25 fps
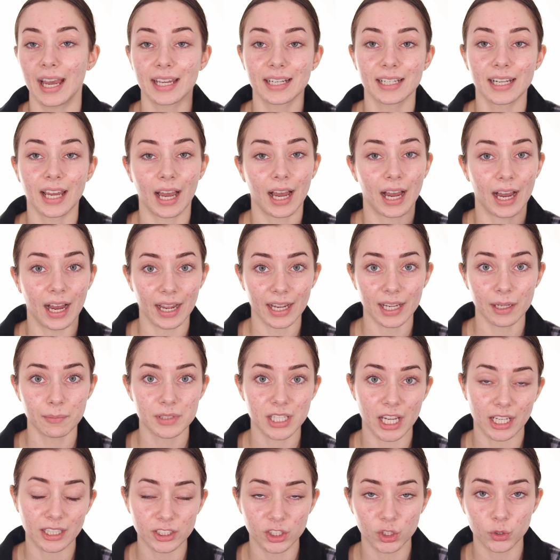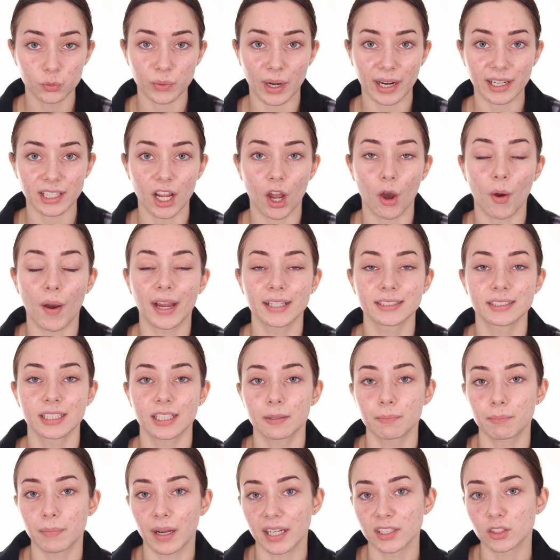And I am telling you right now, I
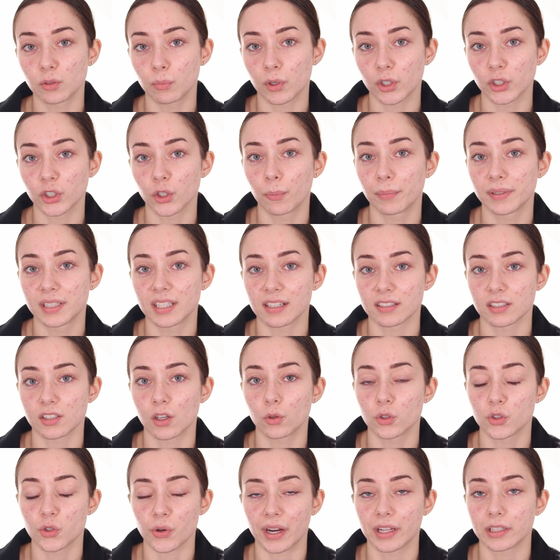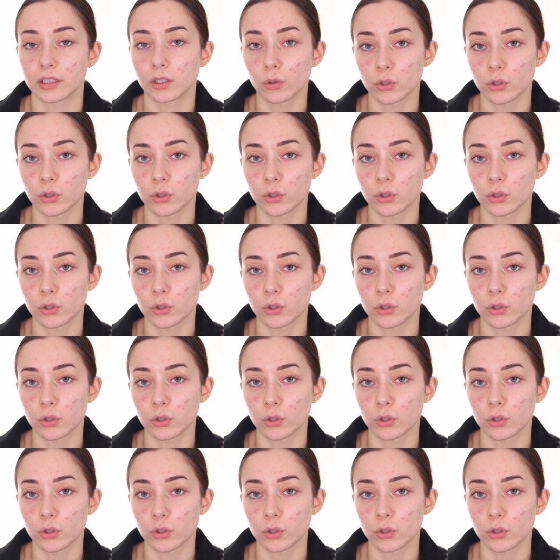didn't buy the Mario Badescu Drying